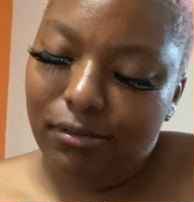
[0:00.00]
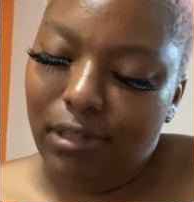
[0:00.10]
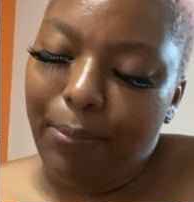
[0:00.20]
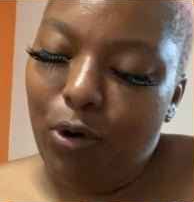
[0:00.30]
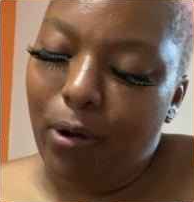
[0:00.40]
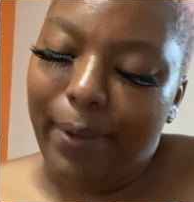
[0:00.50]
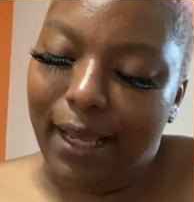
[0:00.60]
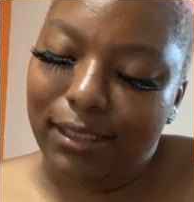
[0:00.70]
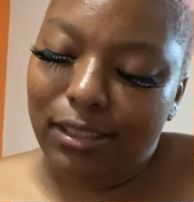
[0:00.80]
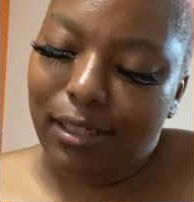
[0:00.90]
Come on,
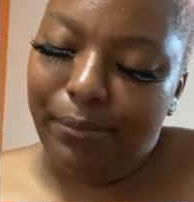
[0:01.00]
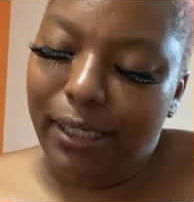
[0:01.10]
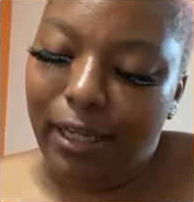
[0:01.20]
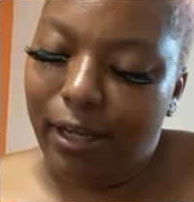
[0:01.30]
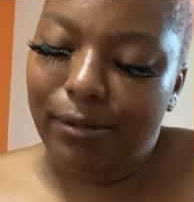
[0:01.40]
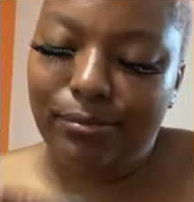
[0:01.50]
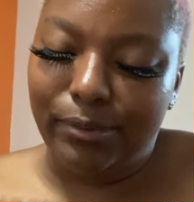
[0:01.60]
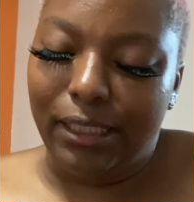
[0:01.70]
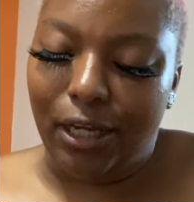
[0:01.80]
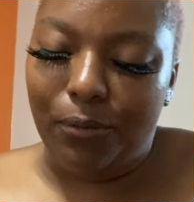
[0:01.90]
masculine. We know.
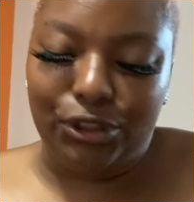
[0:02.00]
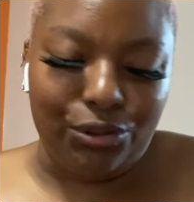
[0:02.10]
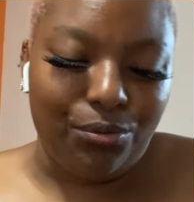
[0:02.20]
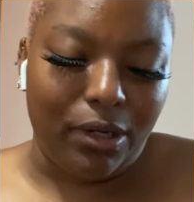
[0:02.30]
We know what you